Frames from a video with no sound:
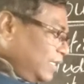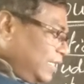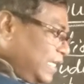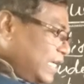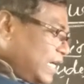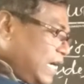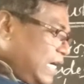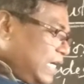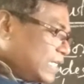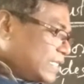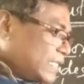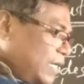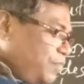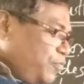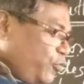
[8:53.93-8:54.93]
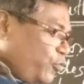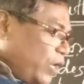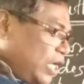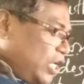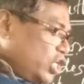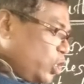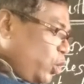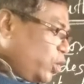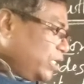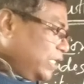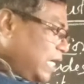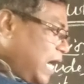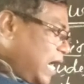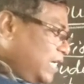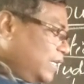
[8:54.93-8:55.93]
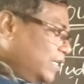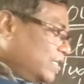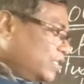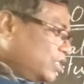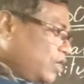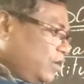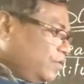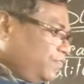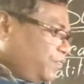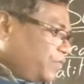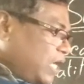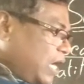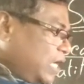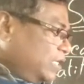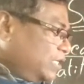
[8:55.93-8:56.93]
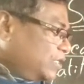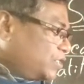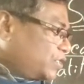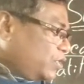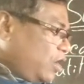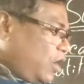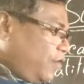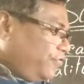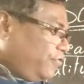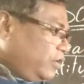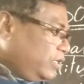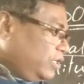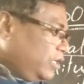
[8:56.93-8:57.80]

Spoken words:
There are some well-known islands of